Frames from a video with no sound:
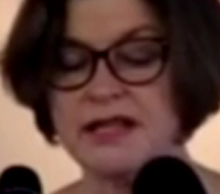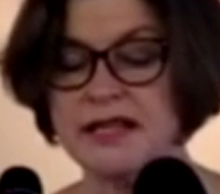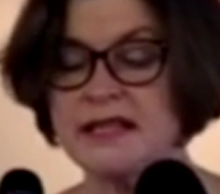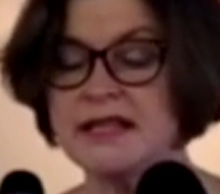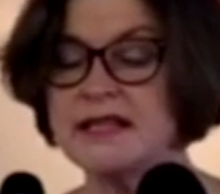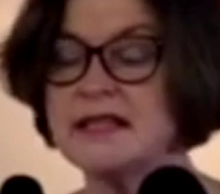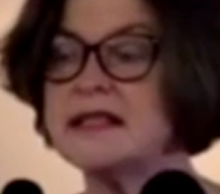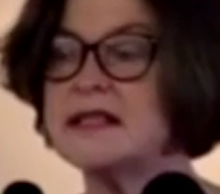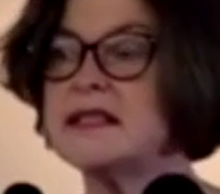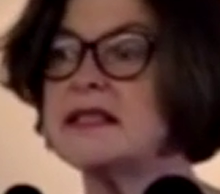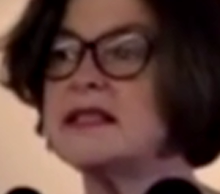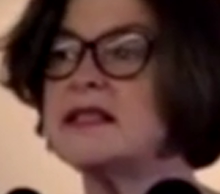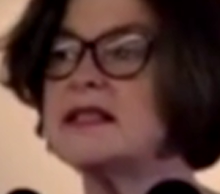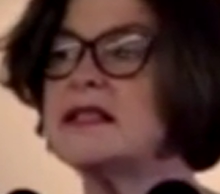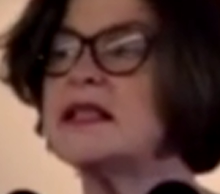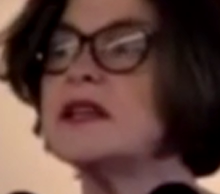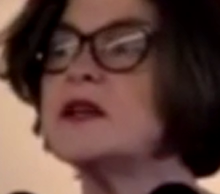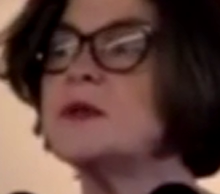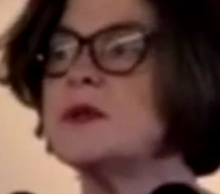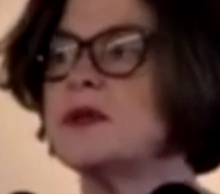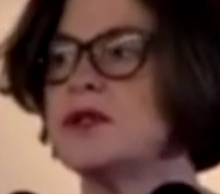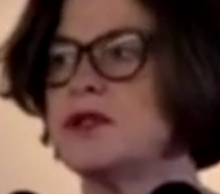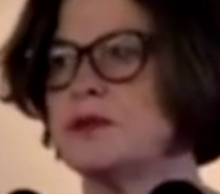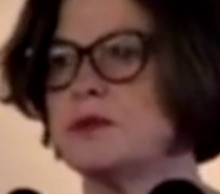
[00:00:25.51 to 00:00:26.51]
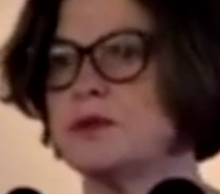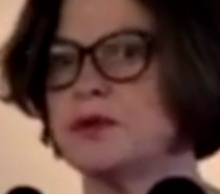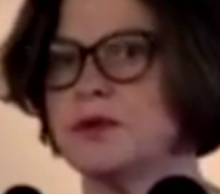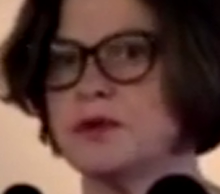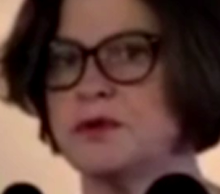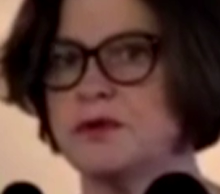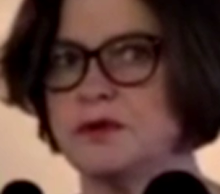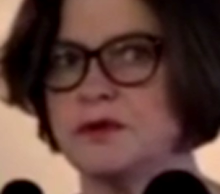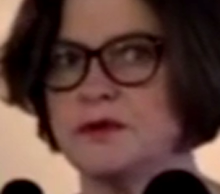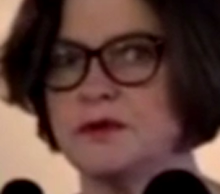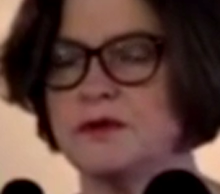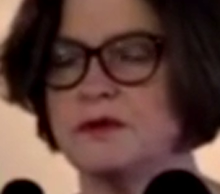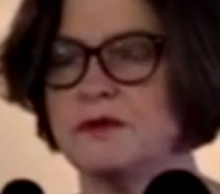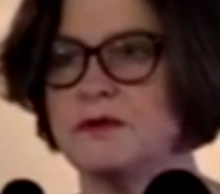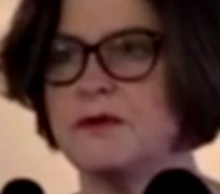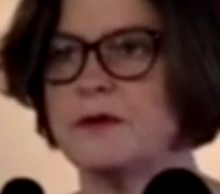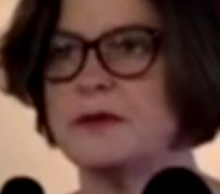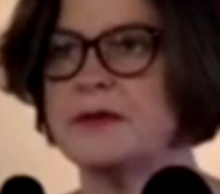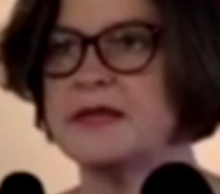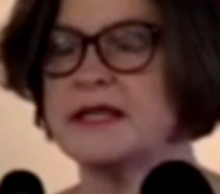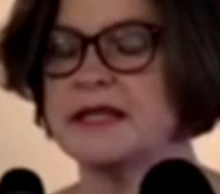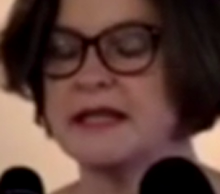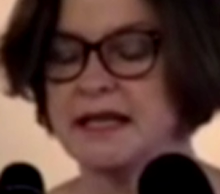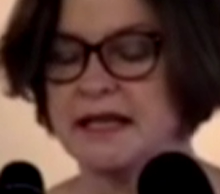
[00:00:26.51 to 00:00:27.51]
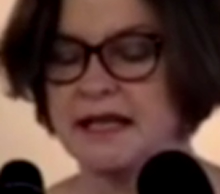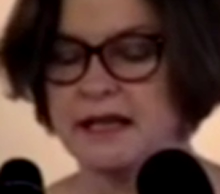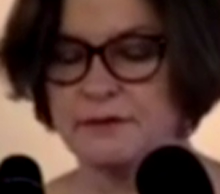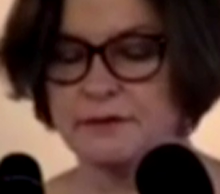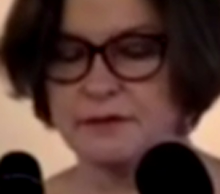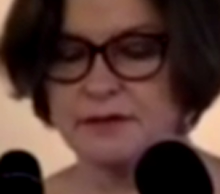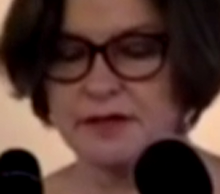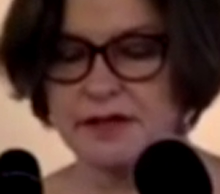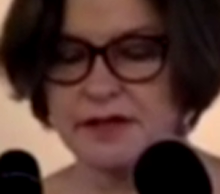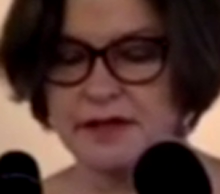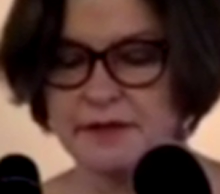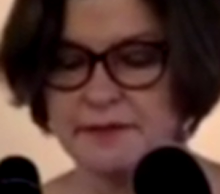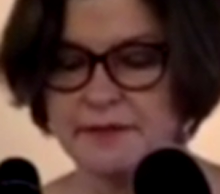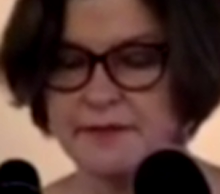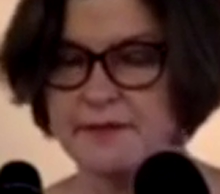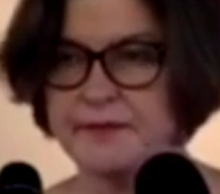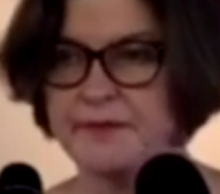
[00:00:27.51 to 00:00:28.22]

indistinguishable from slavery.